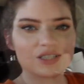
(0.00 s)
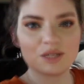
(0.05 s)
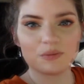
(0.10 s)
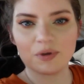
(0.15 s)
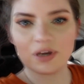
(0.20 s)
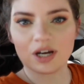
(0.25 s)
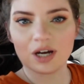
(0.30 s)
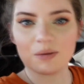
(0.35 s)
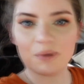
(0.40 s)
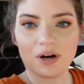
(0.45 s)
to
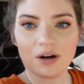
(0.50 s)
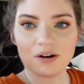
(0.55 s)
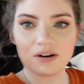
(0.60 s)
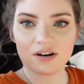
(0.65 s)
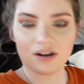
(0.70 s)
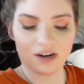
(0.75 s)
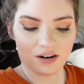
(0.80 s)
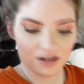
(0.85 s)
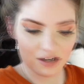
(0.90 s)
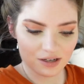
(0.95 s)
pick up our
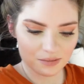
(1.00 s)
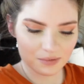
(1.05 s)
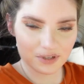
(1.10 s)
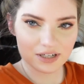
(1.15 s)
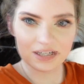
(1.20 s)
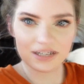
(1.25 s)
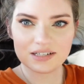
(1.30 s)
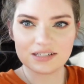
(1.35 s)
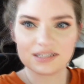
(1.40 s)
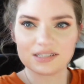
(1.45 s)
car
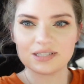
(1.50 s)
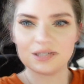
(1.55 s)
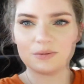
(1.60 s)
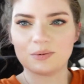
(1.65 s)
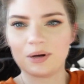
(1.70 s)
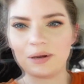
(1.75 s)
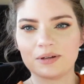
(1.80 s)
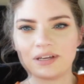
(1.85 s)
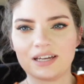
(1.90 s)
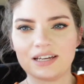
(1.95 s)
because you
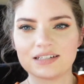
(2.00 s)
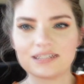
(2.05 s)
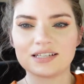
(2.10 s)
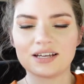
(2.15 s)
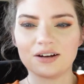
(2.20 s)
probably can't